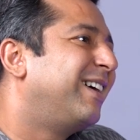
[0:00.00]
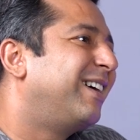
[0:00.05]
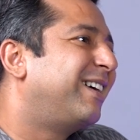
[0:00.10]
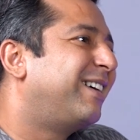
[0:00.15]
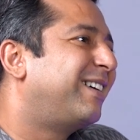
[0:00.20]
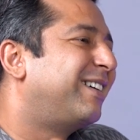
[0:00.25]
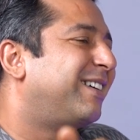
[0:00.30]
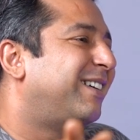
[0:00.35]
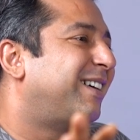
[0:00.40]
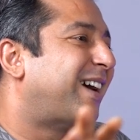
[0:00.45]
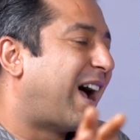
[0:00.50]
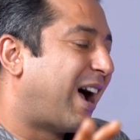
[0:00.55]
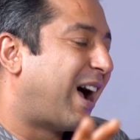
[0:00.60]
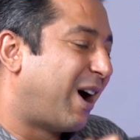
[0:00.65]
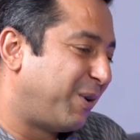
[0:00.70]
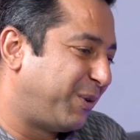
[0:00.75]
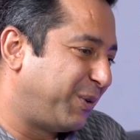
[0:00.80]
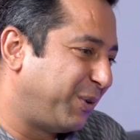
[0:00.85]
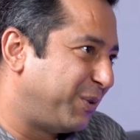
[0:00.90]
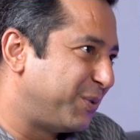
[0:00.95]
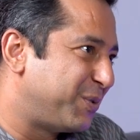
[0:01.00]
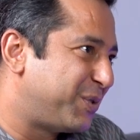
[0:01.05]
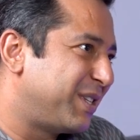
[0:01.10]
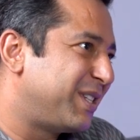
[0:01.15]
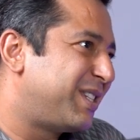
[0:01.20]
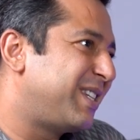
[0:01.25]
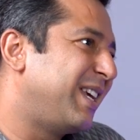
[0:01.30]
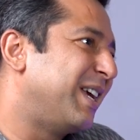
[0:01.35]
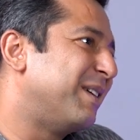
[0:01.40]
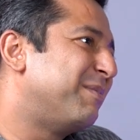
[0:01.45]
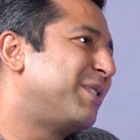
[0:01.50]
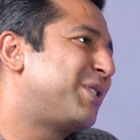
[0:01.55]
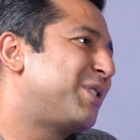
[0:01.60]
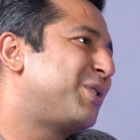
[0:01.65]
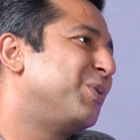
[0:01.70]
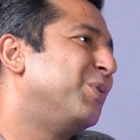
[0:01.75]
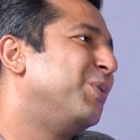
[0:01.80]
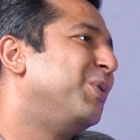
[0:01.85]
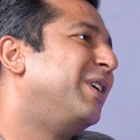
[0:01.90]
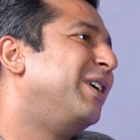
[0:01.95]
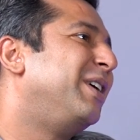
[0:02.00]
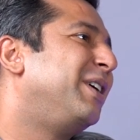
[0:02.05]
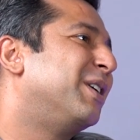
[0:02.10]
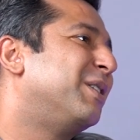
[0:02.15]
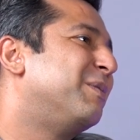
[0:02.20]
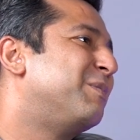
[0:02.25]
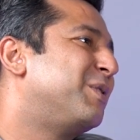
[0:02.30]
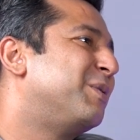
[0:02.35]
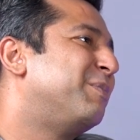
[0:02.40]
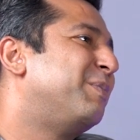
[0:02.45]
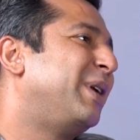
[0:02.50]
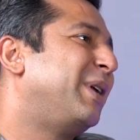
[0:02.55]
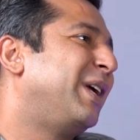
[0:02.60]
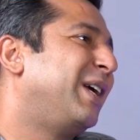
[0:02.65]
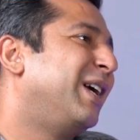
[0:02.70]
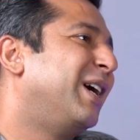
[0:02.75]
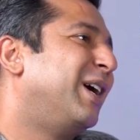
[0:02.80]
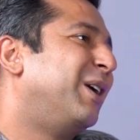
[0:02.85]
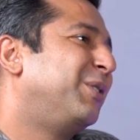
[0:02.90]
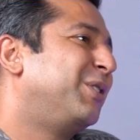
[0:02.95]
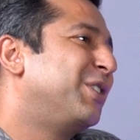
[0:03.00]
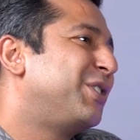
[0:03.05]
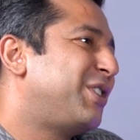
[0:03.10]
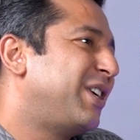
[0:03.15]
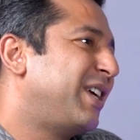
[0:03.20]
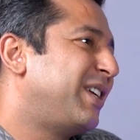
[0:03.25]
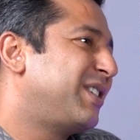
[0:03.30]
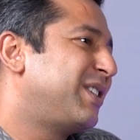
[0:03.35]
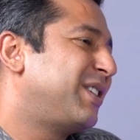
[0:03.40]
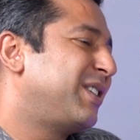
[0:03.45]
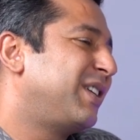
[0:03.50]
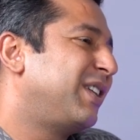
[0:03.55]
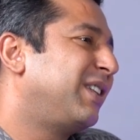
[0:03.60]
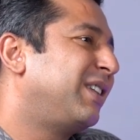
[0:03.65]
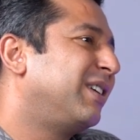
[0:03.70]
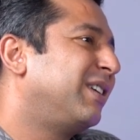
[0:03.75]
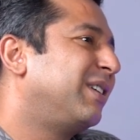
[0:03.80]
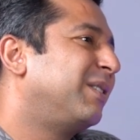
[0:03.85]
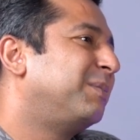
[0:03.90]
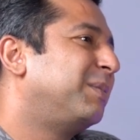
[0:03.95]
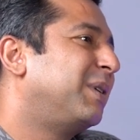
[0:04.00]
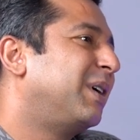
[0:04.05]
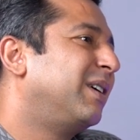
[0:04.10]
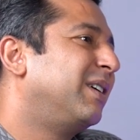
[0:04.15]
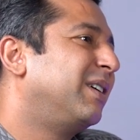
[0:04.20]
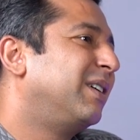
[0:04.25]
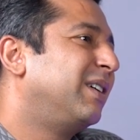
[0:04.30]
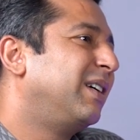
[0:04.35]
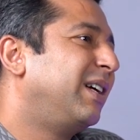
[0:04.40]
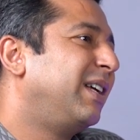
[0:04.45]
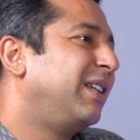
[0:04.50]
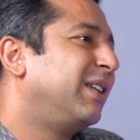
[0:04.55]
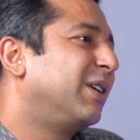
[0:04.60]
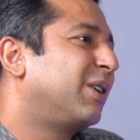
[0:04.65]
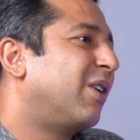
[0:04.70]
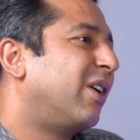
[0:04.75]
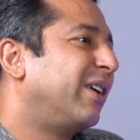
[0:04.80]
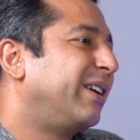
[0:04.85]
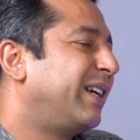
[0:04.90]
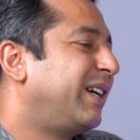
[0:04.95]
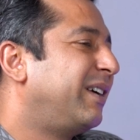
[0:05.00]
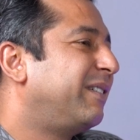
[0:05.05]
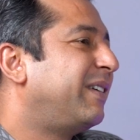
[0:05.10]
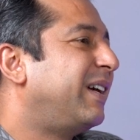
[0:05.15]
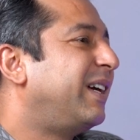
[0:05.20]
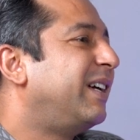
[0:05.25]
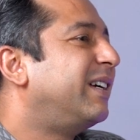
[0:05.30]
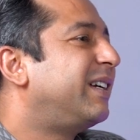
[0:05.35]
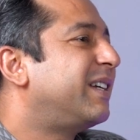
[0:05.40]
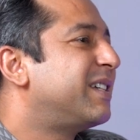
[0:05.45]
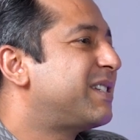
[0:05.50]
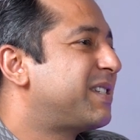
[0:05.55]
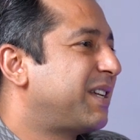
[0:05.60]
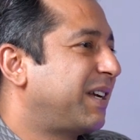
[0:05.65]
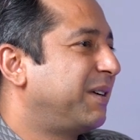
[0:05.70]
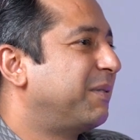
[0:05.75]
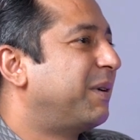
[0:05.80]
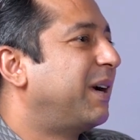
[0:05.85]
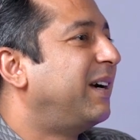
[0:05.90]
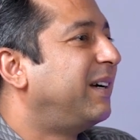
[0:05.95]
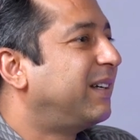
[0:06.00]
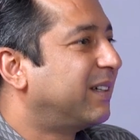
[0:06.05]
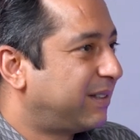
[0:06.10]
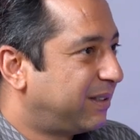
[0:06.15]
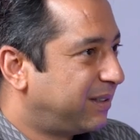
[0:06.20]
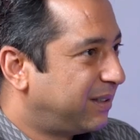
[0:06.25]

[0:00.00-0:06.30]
how to use the CMS tool in terms of bringing out the changes in the content when it is required.